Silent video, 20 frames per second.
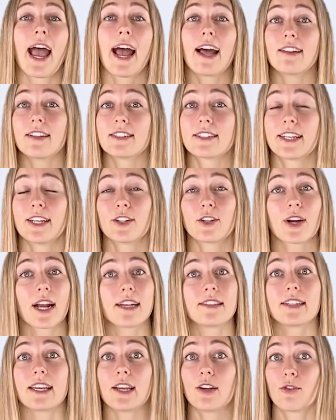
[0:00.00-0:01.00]
Alice Keeler
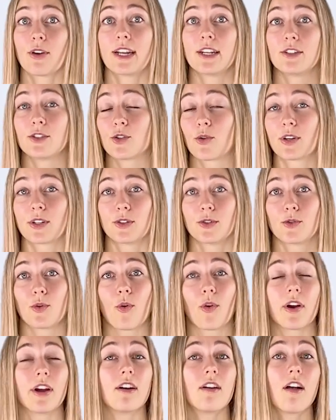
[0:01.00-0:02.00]
has a great short
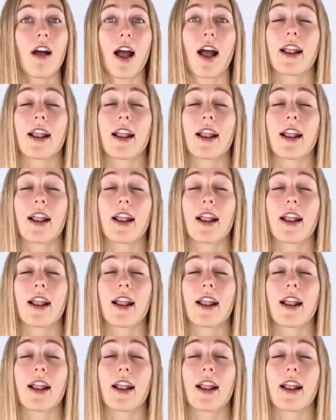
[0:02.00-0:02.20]
tutorial